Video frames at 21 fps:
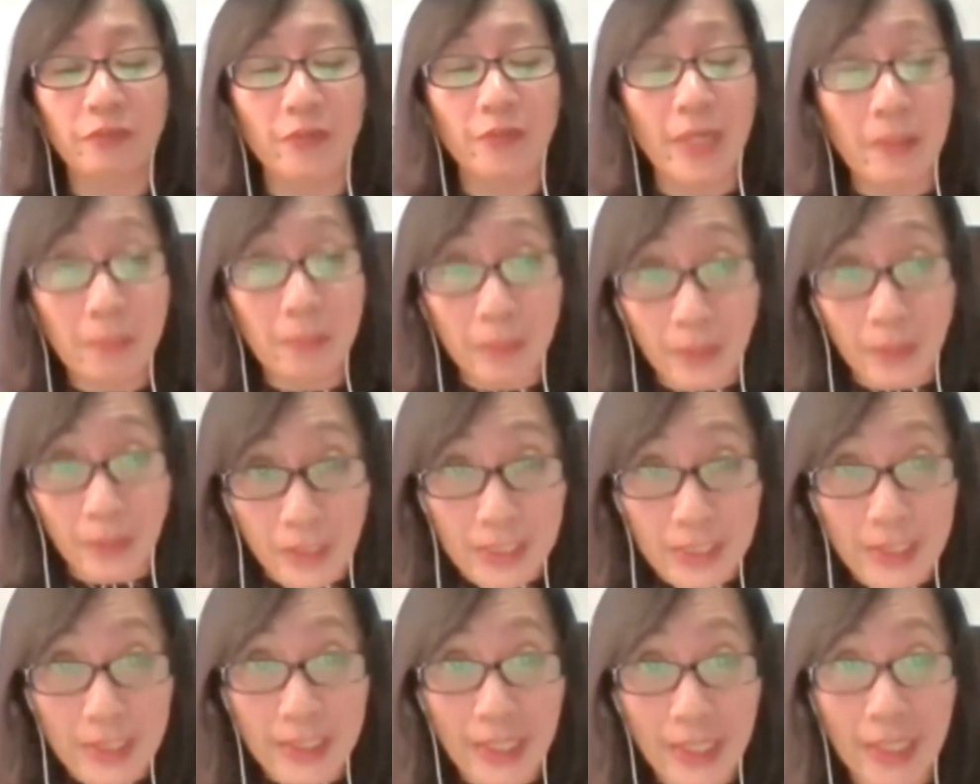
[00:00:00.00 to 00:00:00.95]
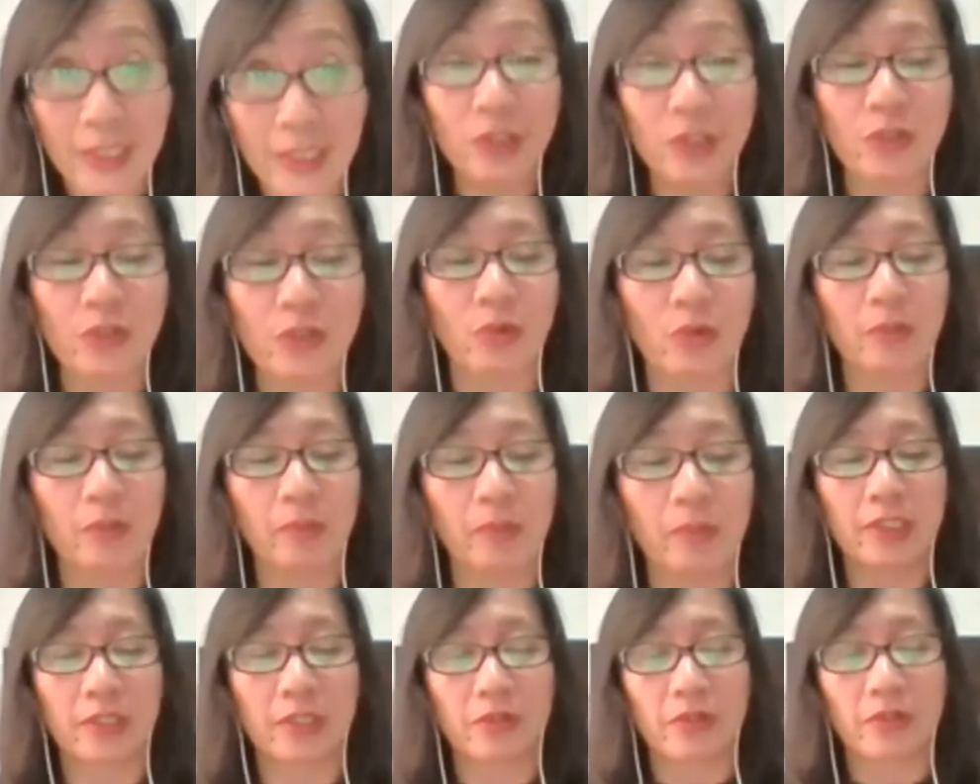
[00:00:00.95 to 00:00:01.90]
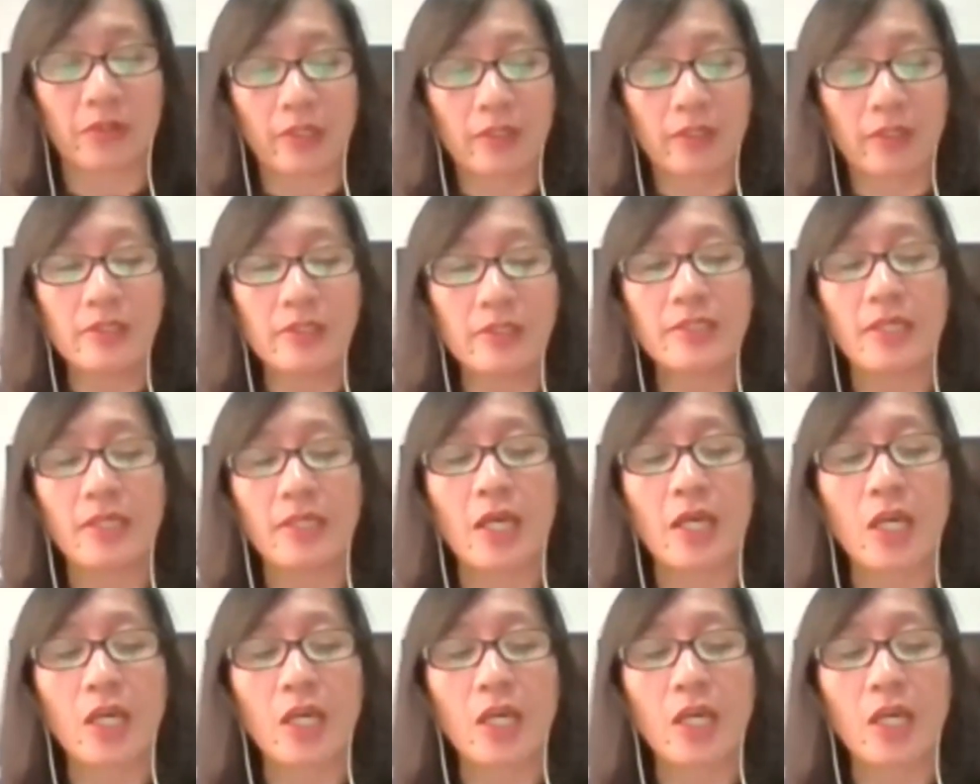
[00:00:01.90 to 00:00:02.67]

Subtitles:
Fame Plus into your materials